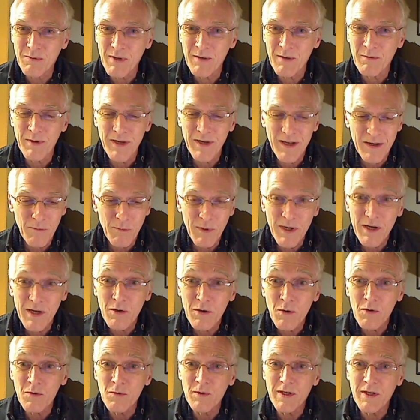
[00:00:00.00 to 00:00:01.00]
We're, we're, we're
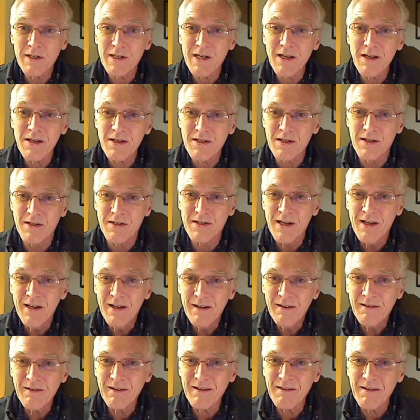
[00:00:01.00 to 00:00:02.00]
ordinary citizens.
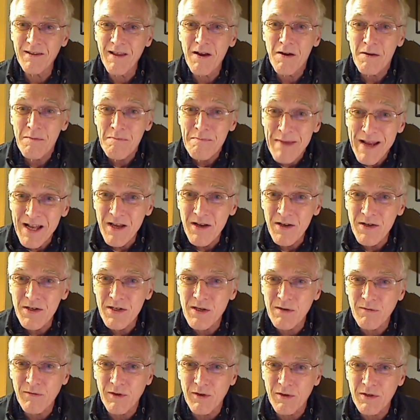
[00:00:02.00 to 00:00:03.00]
There are
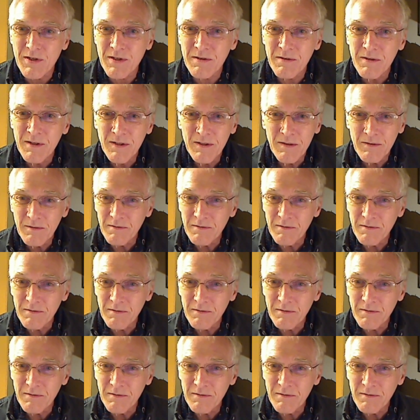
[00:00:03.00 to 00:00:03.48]
millions of us.